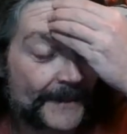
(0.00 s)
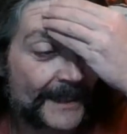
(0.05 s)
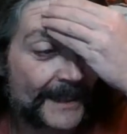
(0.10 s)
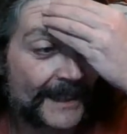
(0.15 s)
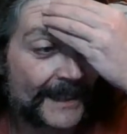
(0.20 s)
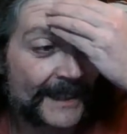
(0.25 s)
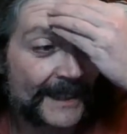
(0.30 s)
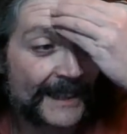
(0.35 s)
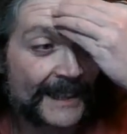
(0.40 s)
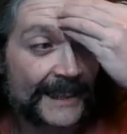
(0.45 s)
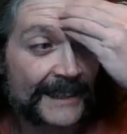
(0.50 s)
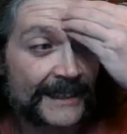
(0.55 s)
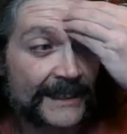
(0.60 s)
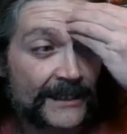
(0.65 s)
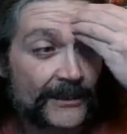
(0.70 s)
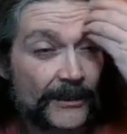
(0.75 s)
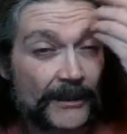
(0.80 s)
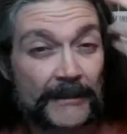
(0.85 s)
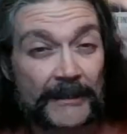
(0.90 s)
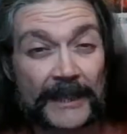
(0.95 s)
I
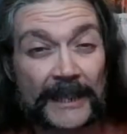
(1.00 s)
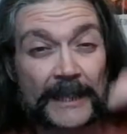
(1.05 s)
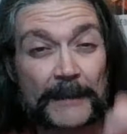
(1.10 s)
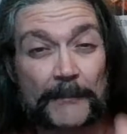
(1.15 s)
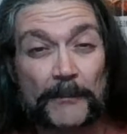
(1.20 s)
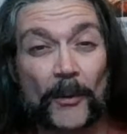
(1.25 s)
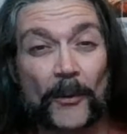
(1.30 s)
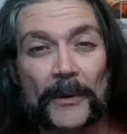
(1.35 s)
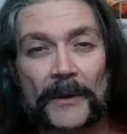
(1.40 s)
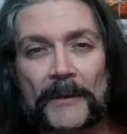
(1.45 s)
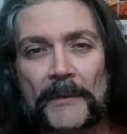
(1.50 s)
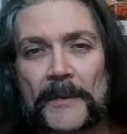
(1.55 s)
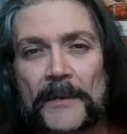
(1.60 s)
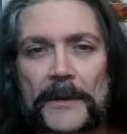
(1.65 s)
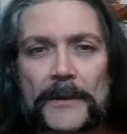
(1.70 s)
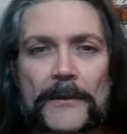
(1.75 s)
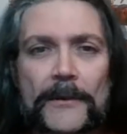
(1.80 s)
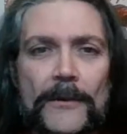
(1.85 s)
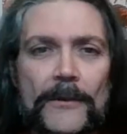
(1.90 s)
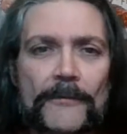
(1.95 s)
couldn't get a point
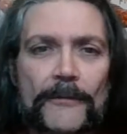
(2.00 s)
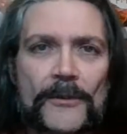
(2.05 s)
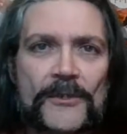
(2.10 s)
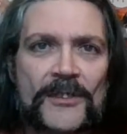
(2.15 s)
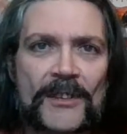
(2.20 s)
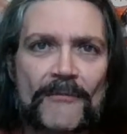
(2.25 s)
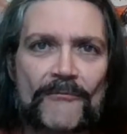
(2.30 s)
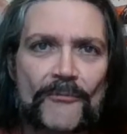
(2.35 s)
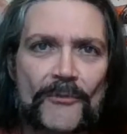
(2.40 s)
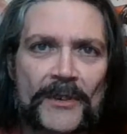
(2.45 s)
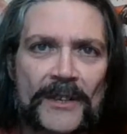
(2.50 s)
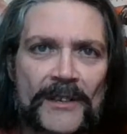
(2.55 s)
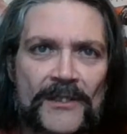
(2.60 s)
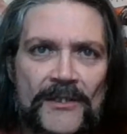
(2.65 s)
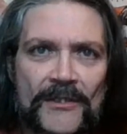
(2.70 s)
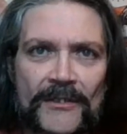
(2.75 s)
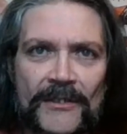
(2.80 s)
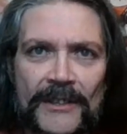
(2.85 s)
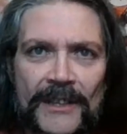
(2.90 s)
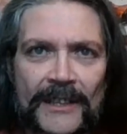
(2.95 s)
through for some
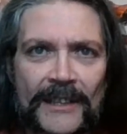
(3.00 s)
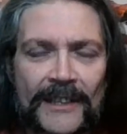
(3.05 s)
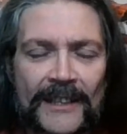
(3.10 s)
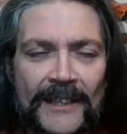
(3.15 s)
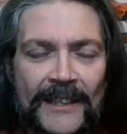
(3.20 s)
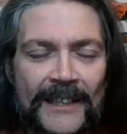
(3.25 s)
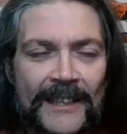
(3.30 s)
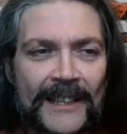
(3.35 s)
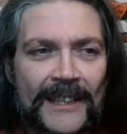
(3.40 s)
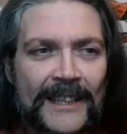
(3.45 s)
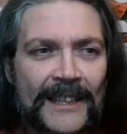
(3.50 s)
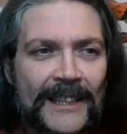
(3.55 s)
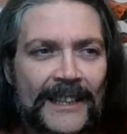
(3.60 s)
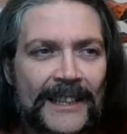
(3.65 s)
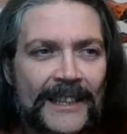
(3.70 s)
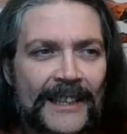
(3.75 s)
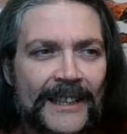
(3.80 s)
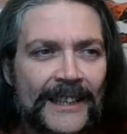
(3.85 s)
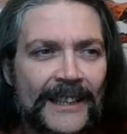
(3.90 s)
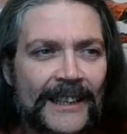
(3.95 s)
reason.
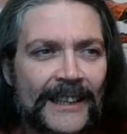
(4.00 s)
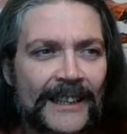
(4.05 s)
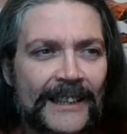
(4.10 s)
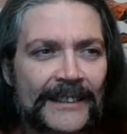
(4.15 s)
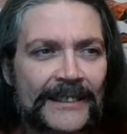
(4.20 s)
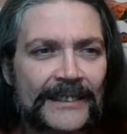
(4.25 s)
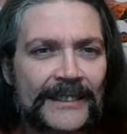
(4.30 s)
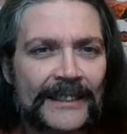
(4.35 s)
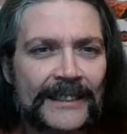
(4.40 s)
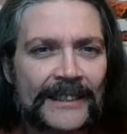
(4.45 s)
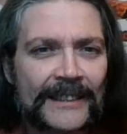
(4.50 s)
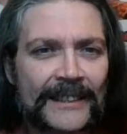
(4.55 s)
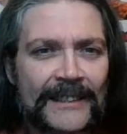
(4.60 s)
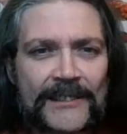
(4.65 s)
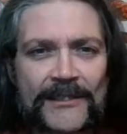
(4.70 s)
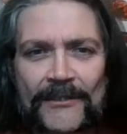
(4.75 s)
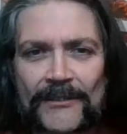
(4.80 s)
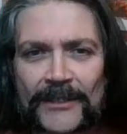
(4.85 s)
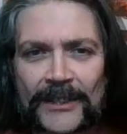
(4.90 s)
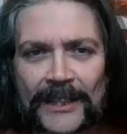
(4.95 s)
And
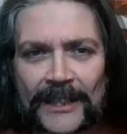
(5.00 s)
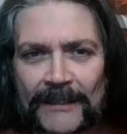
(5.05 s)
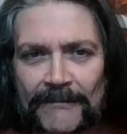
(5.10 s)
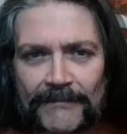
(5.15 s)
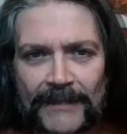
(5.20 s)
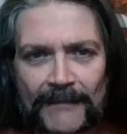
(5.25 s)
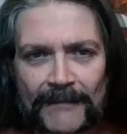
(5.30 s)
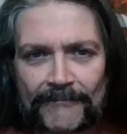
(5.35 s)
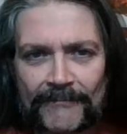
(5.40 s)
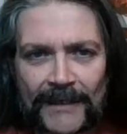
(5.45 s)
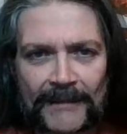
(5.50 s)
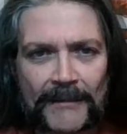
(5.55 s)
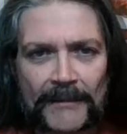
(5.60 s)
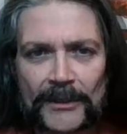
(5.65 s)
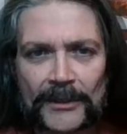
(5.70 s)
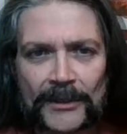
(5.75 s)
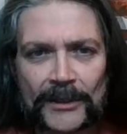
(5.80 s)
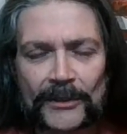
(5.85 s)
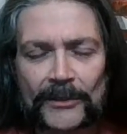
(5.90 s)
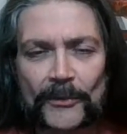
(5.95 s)
so yeah, I'm
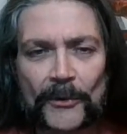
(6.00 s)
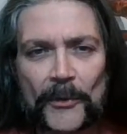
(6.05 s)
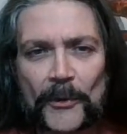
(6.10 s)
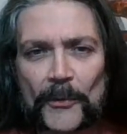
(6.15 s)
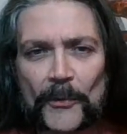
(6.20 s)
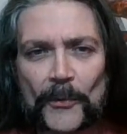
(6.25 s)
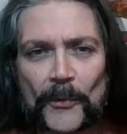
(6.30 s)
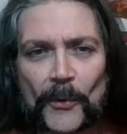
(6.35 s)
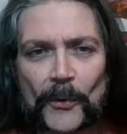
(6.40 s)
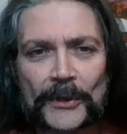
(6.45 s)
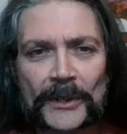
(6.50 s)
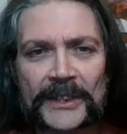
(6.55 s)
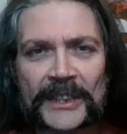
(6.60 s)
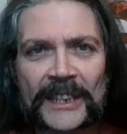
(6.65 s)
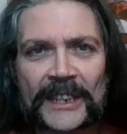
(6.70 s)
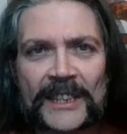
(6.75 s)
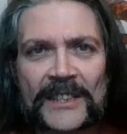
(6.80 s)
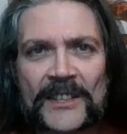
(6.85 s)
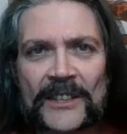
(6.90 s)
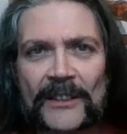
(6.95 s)
gonna go through all the
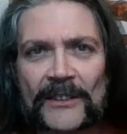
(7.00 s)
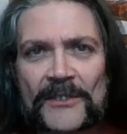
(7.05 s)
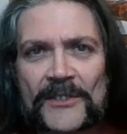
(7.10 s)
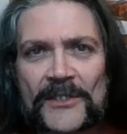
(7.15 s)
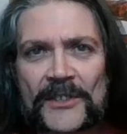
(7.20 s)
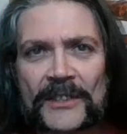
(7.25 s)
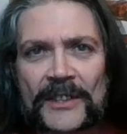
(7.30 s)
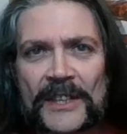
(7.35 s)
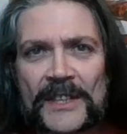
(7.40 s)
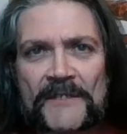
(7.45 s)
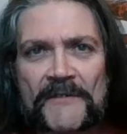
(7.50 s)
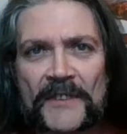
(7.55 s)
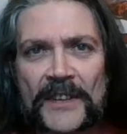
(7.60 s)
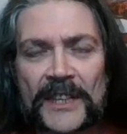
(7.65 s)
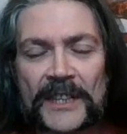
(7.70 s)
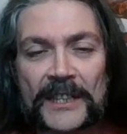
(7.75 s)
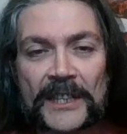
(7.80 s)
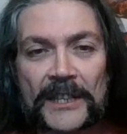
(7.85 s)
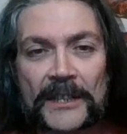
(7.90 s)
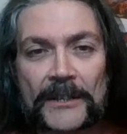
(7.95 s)
details in this
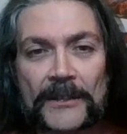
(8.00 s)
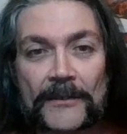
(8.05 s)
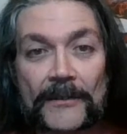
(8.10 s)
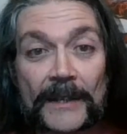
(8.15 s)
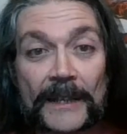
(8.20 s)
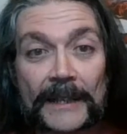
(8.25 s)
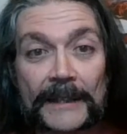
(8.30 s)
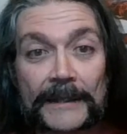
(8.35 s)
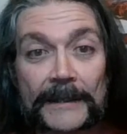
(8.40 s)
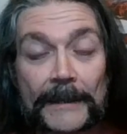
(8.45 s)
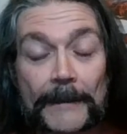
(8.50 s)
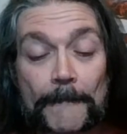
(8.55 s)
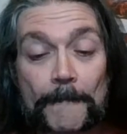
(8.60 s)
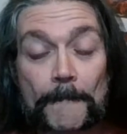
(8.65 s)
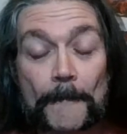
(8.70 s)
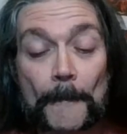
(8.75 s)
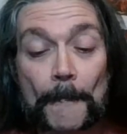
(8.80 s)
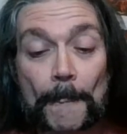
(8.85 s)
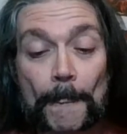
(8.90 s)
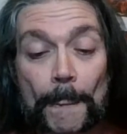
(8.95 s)
video. And
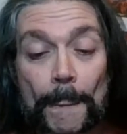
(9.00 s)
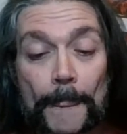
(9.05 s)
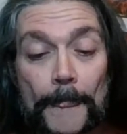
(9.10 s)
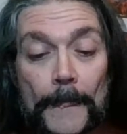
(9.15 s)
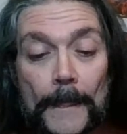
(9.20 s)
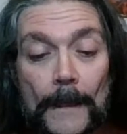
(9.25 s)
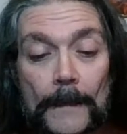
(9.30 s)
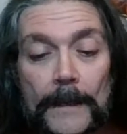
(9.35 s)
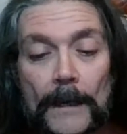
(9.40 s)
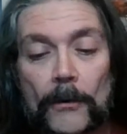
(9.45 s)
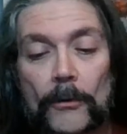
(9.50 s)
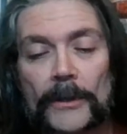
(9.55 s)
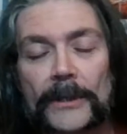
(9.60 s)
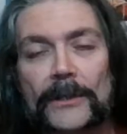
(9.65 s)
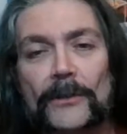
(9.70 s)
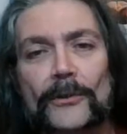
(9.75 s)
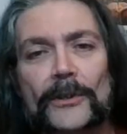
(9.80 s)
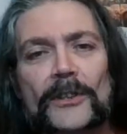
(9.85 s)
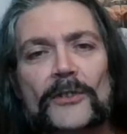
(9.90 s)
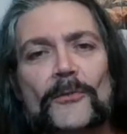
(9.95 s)
now, in
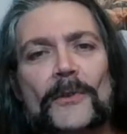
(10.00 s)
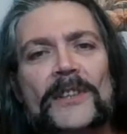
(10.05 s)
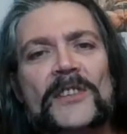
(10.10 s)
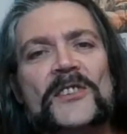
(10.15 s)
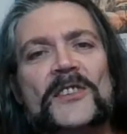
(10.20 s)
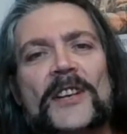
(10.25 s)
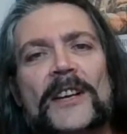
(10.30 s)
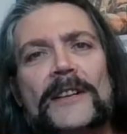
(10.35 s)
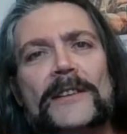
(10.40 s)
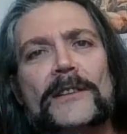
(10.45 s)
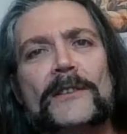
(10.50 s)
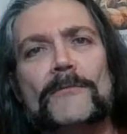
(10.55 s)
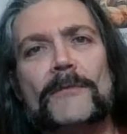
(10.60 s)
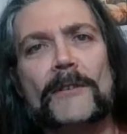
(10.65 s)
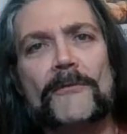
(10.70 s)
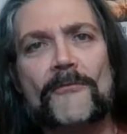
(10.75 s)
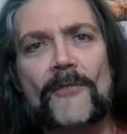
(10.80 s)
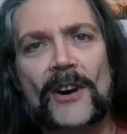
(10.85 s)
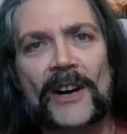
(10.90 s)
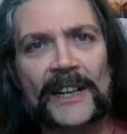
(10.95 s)
order to understand
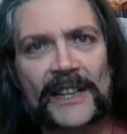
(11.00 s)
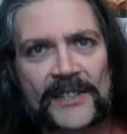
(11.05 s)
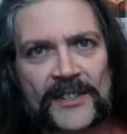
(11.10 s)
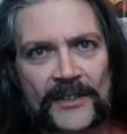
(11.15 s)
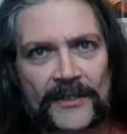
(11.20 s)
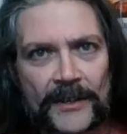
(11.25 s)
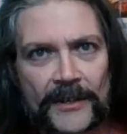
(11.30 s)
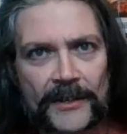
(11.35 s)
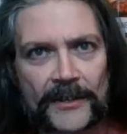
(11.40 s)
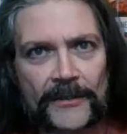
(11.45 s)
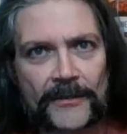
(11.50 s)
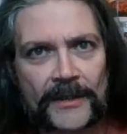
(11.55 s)
human rights in the